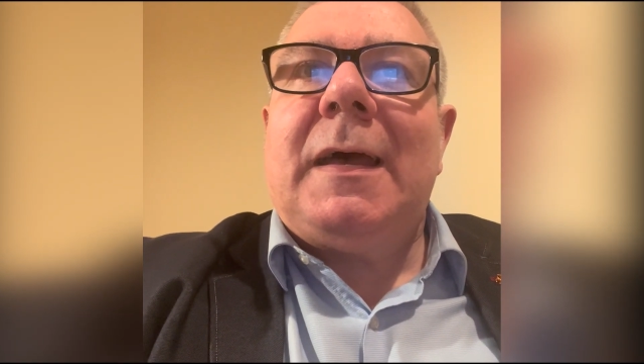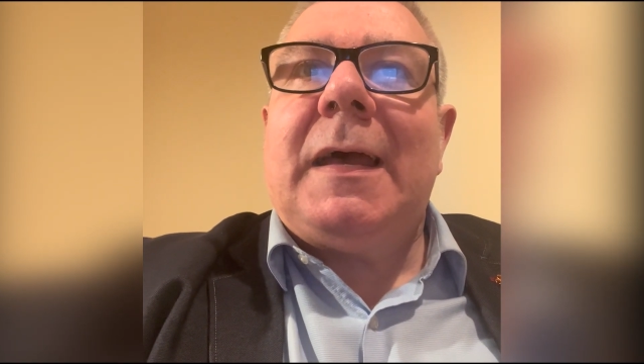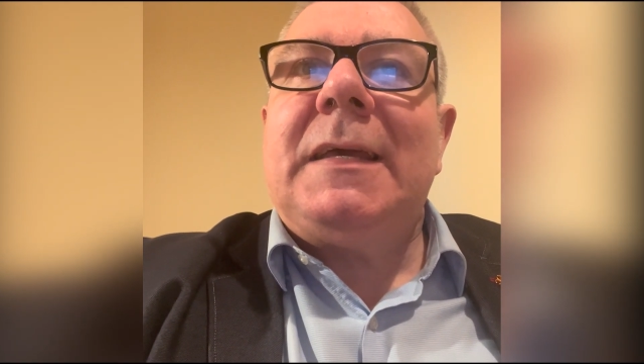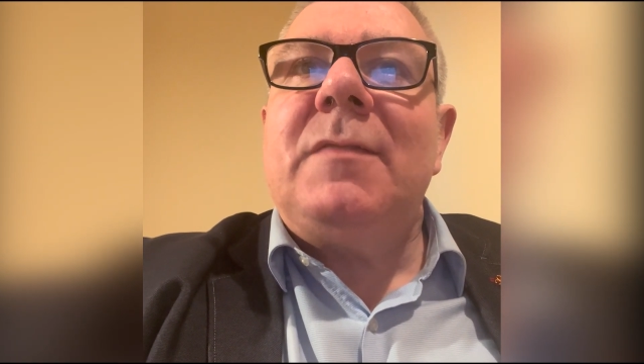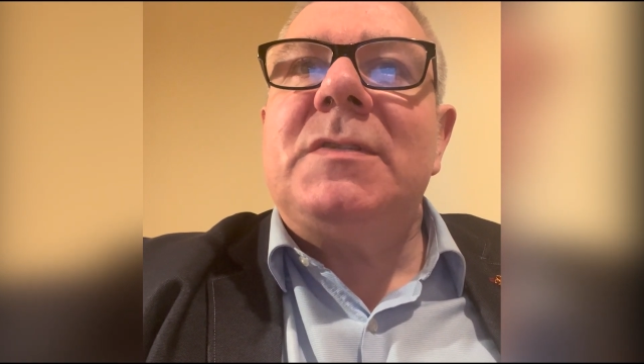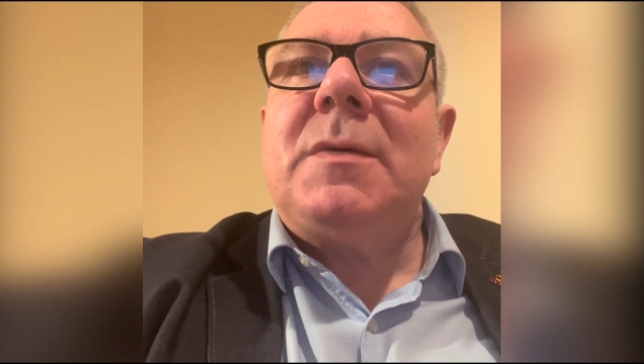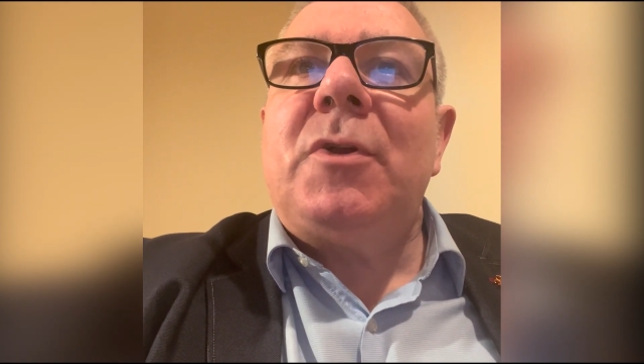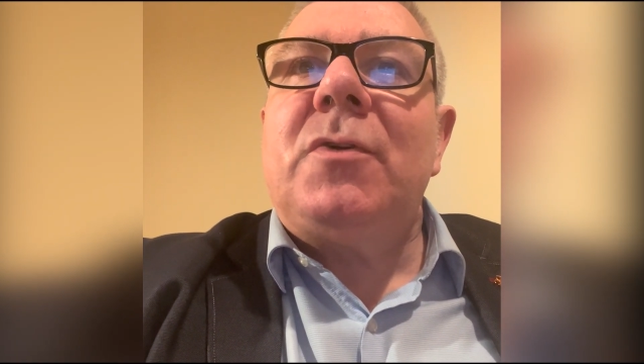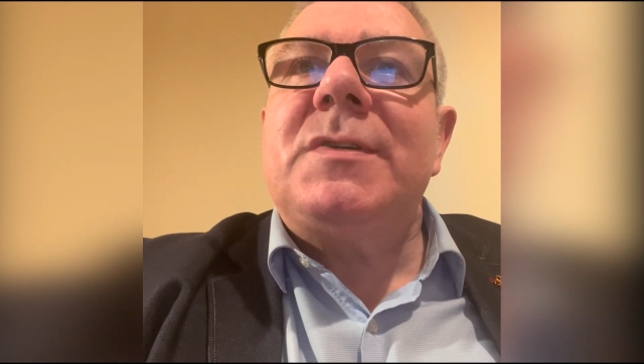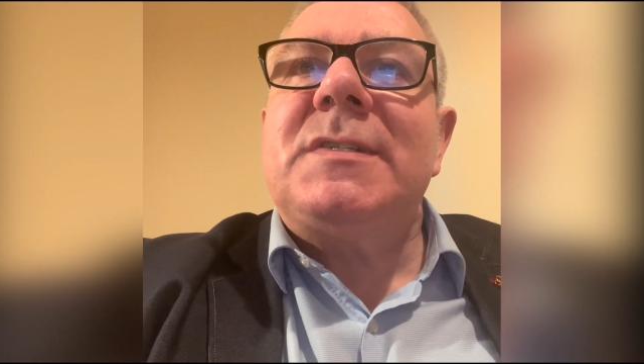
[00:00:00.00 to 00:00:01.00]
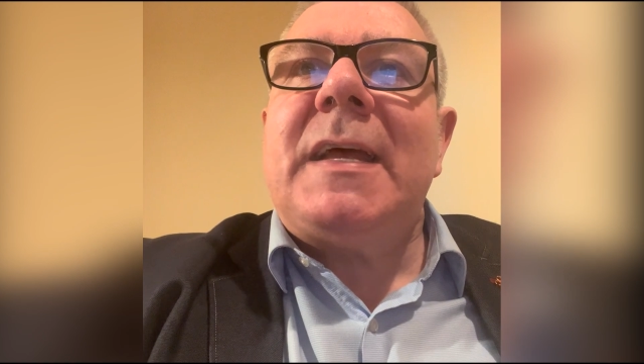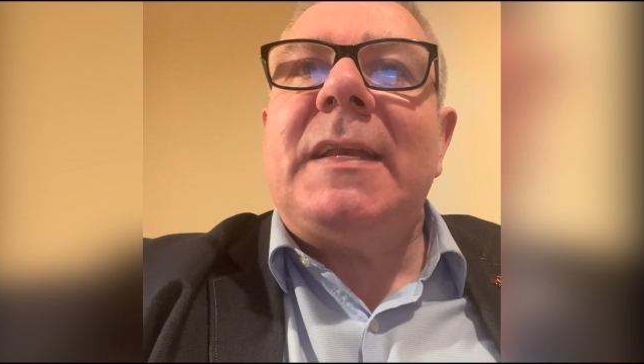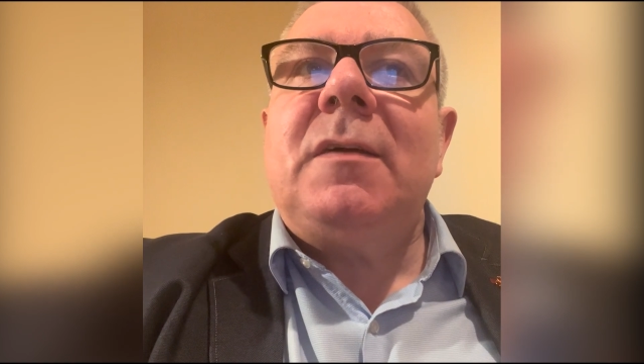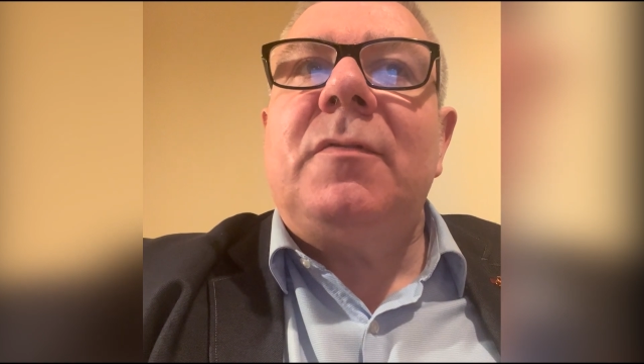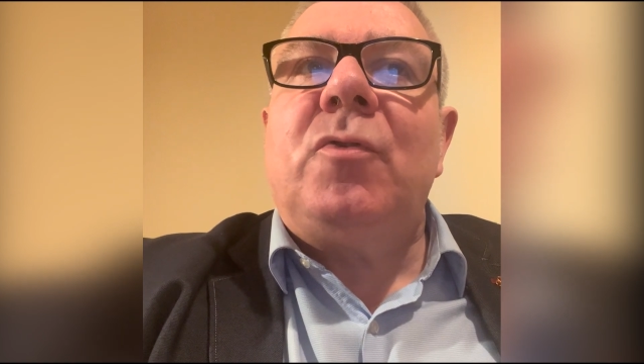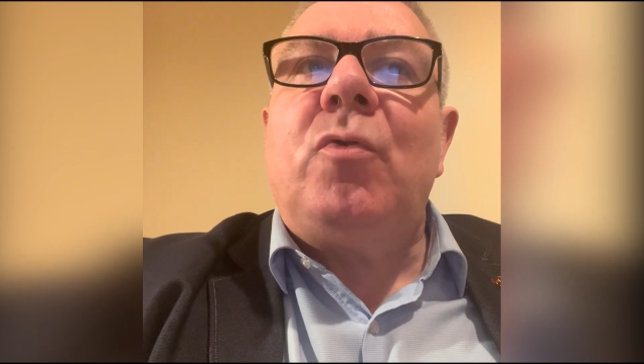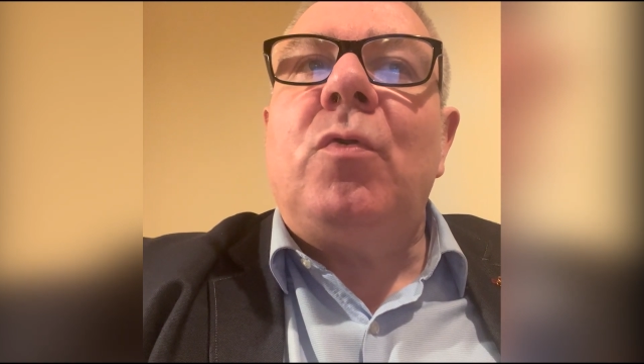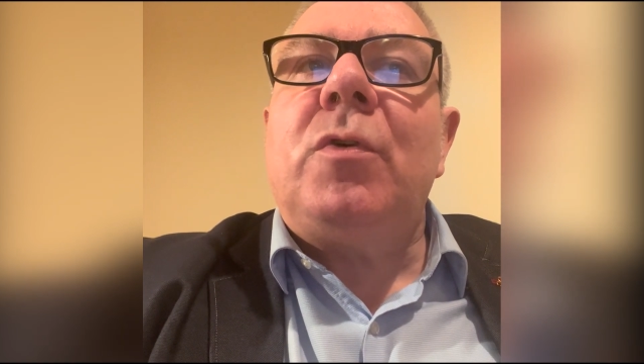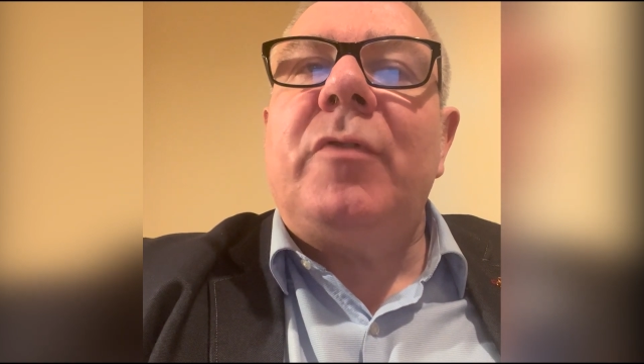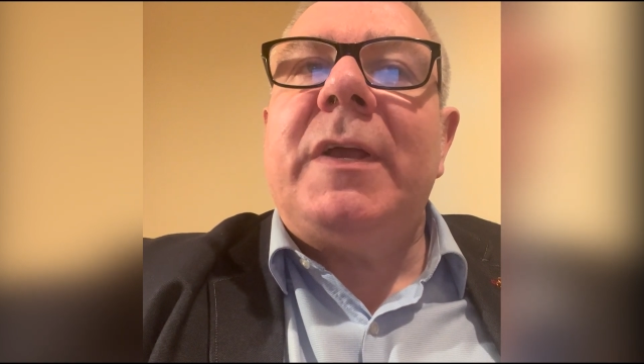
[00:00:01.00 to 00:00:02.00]
and gives them an understanding of their
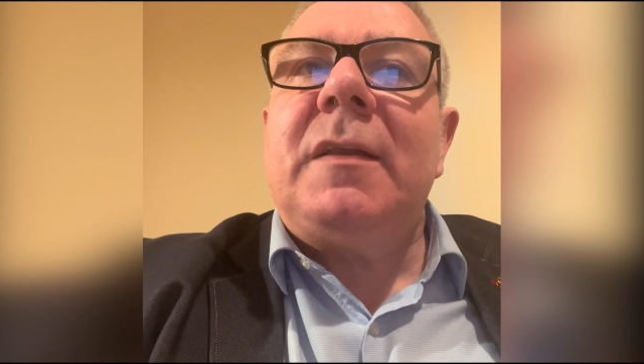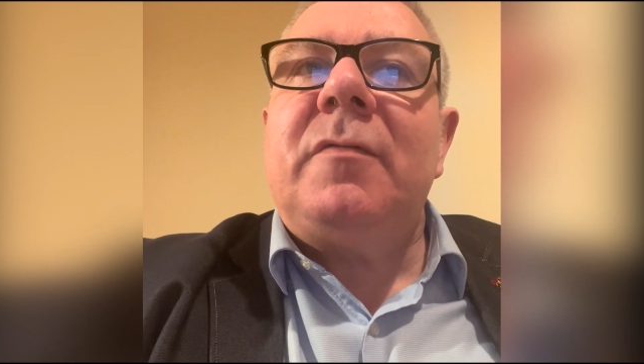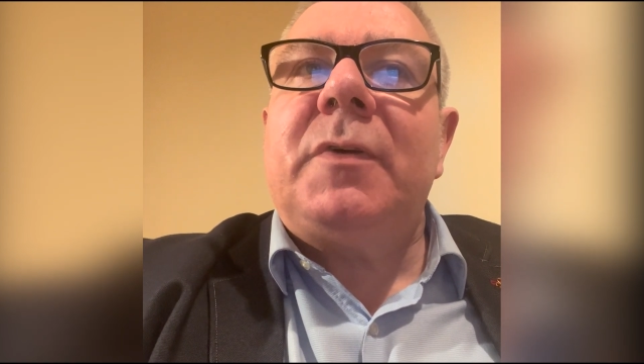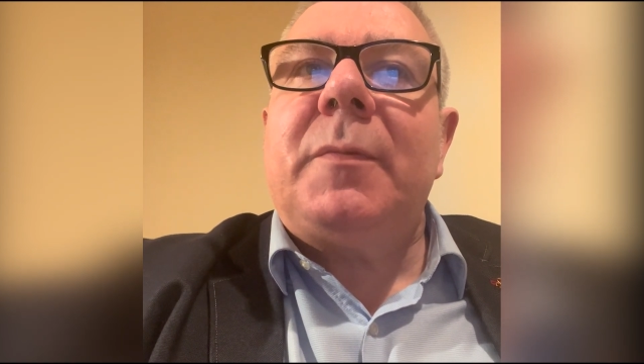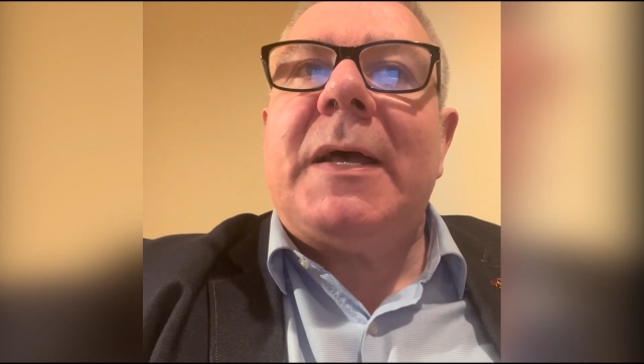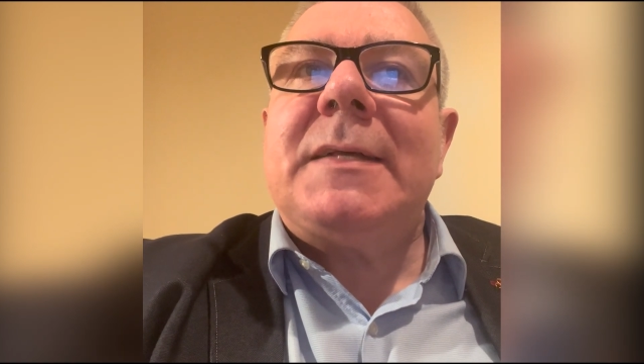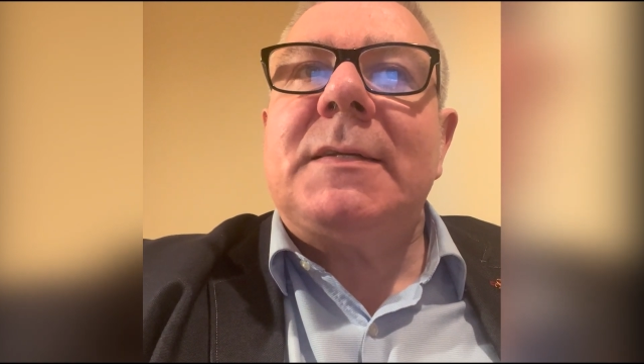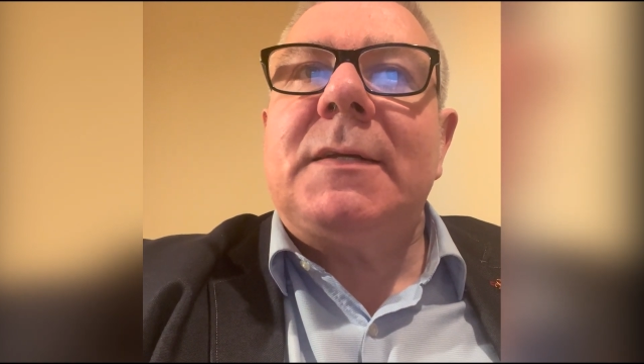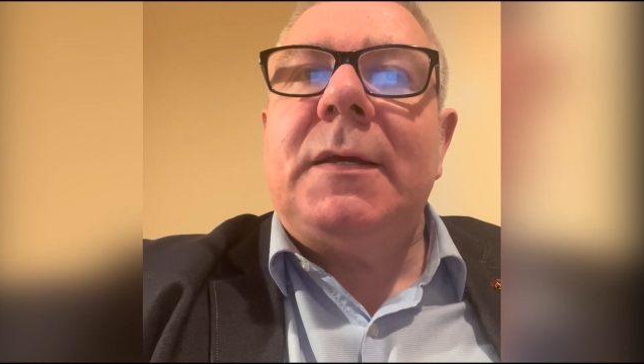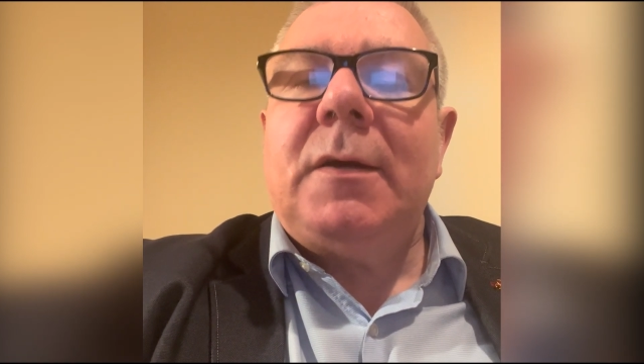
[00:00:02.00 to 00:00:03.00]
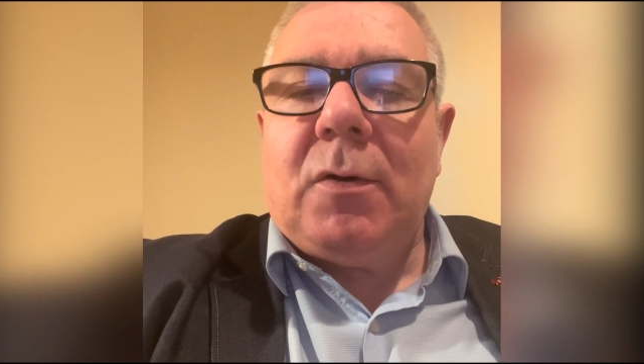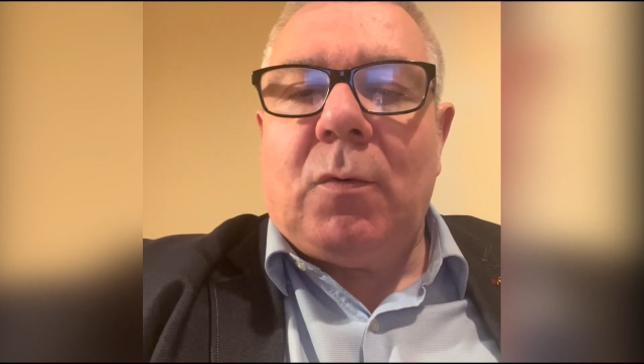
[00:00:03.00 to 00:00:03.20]
own creative capacity